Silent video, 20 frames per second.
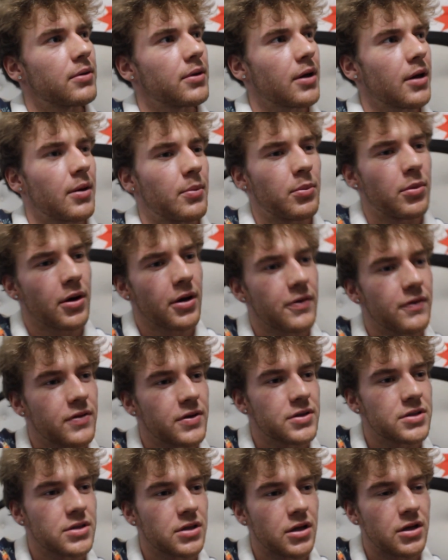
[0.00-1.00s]
Yeah,
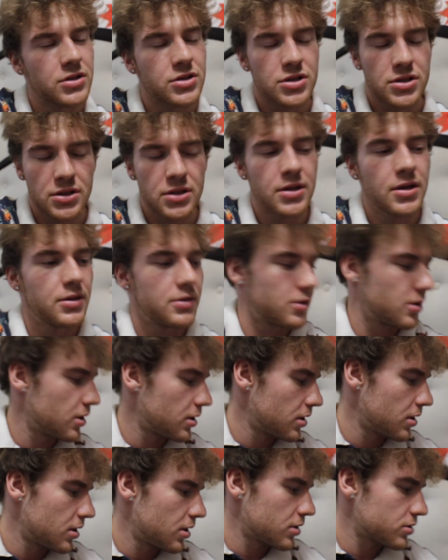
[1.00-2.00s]
breakfast, lunch, and then,
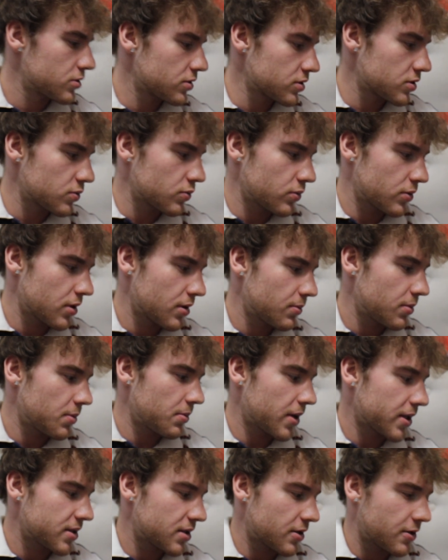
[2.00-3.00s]
so this is going to be
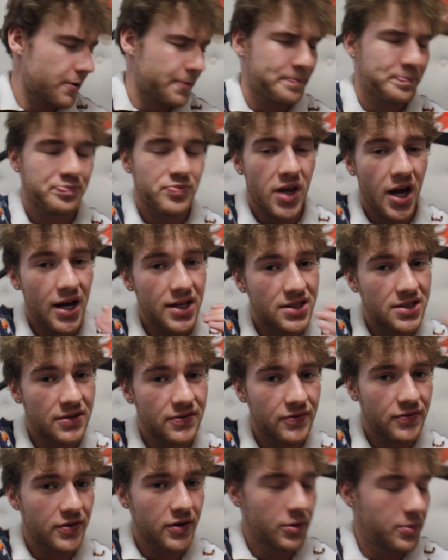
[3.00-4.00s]
my dinner. I
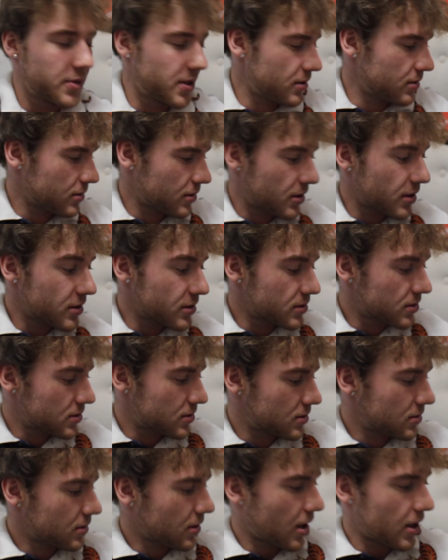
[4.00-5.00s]
didn't film it
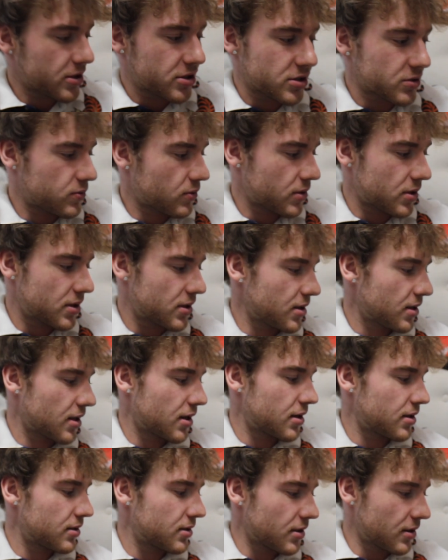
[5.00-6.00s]
because I just wanted to
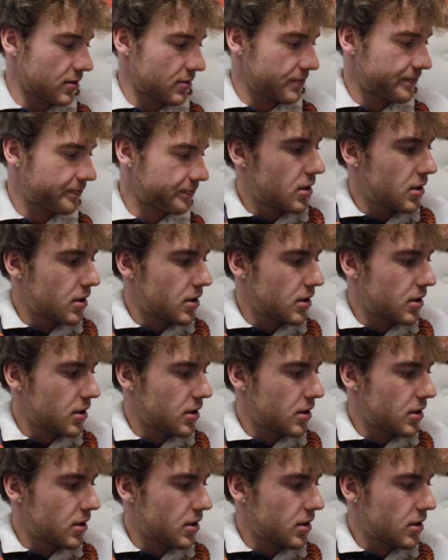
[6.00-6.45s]
get it done.